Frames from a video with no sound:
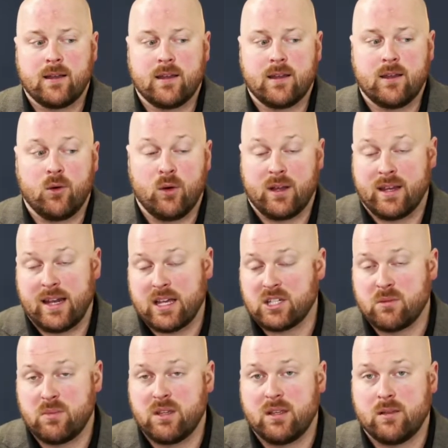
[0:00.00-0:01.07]
Or it can actually
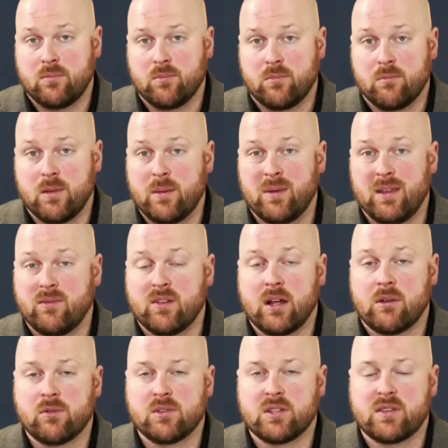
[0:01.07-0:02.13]
be maybe even
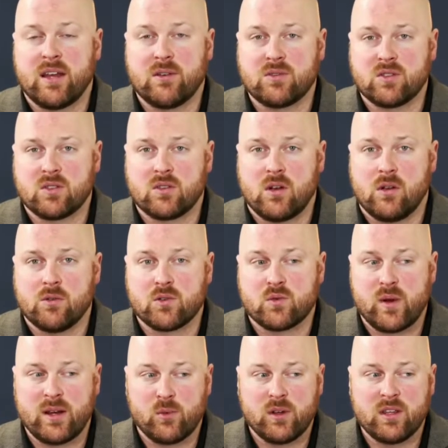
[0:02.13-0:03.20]
hundreds of thousands of dollars,
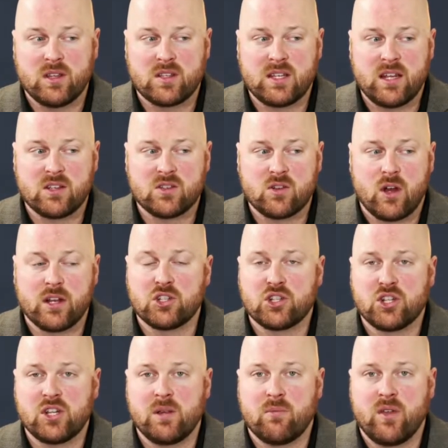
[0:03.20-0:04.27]
right? Real estate is not a
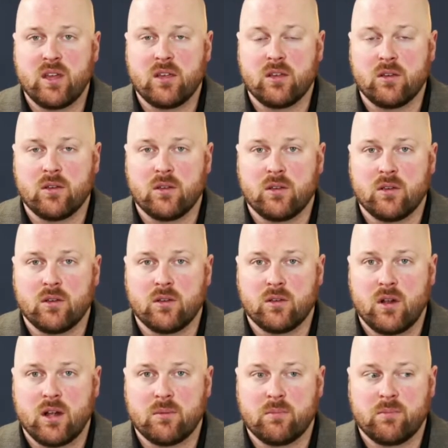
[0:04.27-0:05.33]
cheap thing. You're
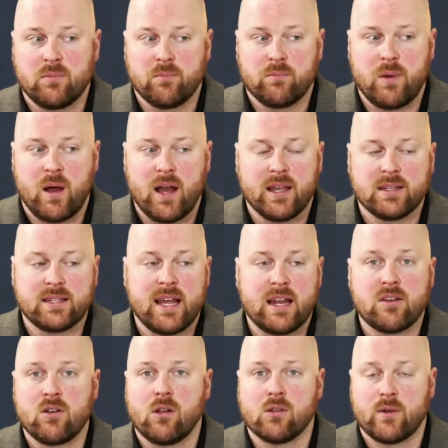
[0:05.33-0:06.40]
not buying
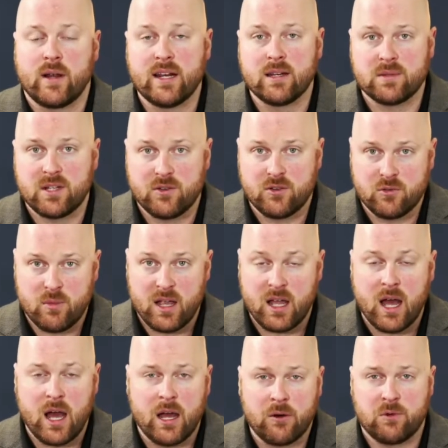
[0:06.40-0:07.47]
$10 items here. You're buying
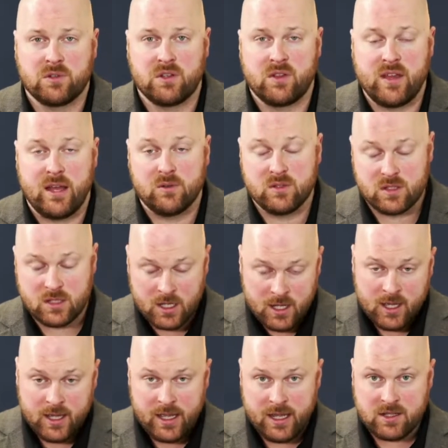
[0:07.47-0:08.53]
hundreds of thousands
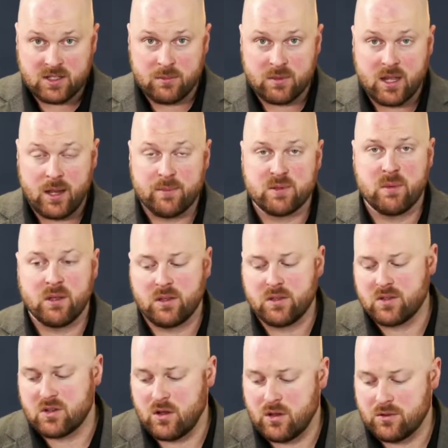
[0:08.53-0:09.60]
and sometimes millions
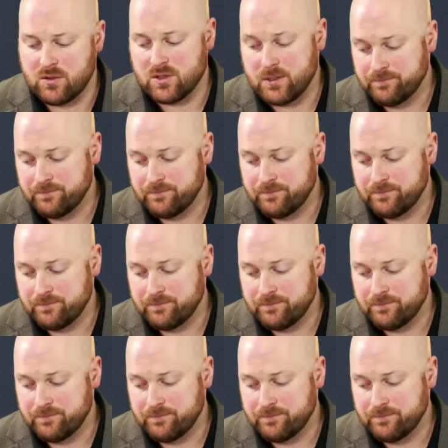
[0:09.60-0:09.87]
of dollars